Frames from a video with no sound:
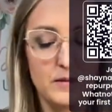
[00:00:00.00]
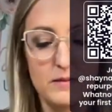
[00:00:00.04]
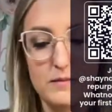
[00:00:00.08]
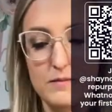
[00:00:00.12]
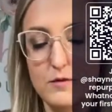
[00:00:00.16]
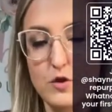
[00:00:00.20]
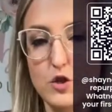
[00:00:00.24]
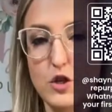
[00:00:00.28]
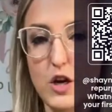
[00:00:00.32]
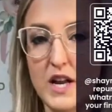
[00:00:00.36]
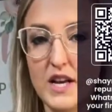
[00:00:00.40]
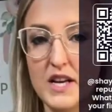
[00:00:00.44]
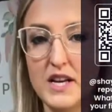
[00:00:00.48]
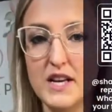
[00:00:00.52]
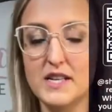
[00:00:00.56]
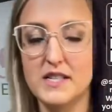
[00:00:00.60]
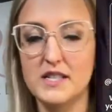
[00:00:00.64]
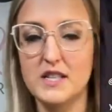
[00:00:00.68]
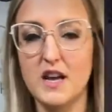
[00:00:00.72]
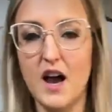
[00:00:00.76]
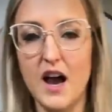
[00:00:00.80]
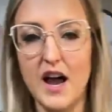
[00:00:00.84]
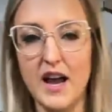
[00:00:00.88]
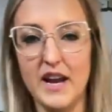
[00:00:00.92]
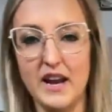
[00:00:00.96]
Trying to
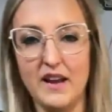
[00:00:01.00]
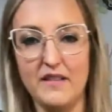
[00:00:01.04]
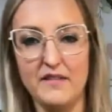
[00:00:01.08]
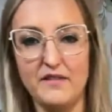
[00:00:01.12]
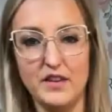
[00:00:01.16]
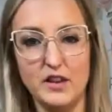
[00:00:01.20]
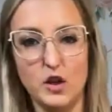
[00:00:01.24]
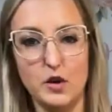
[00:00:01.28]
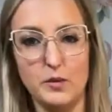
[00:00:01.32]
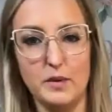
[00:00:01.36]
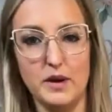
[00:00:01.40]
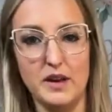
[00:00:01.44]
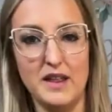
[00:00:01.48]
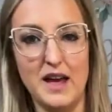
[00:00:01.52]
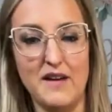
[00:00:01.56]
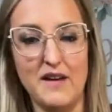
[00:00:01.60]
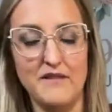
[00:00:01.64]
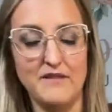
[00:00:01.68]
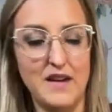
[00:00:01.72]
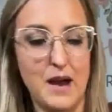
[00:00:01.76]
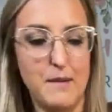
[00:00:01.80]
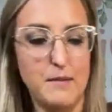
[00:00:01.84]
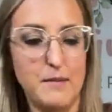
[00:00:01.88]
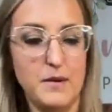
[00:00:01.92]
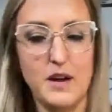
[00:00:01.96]
decide if a little bit of that
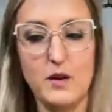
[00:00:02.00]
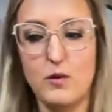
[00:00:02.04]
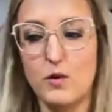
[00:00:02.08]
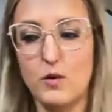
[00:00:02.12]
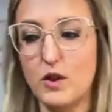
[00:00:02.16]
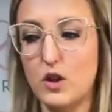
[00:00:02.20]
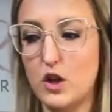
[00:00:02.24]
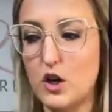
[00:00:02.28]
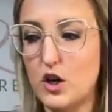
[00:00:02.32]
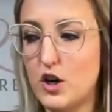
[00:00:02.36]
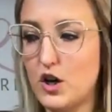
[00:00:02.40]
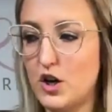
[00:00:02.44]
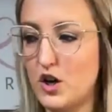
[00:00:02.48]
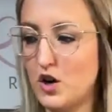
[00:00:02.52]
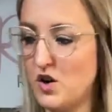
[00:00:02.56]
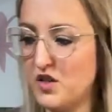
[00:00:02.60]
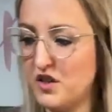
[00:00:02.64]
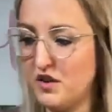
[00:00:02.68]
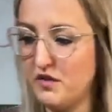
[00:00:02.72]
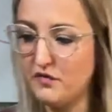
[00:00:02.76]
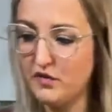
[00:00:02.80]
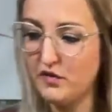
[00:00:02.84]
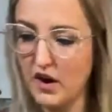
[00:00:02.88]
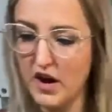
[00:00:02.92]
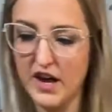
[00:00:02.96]
fabric will look good on the
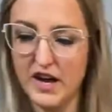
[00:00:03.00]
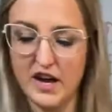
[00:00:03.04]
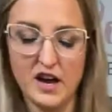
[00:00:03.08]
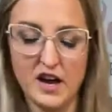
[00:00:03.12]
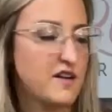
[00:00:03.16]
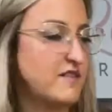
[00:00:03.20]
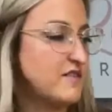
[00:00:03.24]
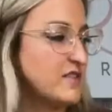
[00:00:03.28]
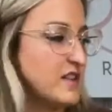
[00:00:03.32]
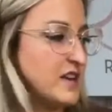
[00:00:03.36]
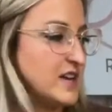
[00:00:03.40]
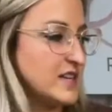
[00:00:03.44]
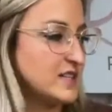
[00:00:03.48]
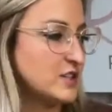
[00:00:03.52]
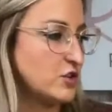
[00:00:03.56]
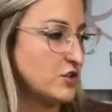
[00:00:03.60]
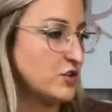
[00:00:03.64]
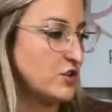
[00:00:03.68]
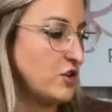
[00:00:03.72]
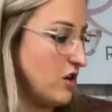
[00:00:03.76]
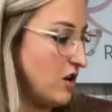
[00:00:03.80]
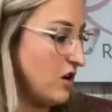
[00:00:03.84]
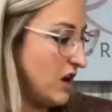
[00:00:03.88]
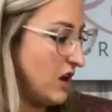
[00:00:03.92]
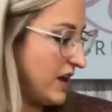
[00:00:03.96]
front of this or
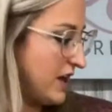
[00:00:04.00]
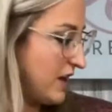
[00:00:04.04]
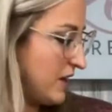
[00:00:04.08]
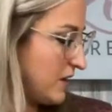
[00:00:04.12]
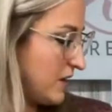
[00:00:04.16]
not.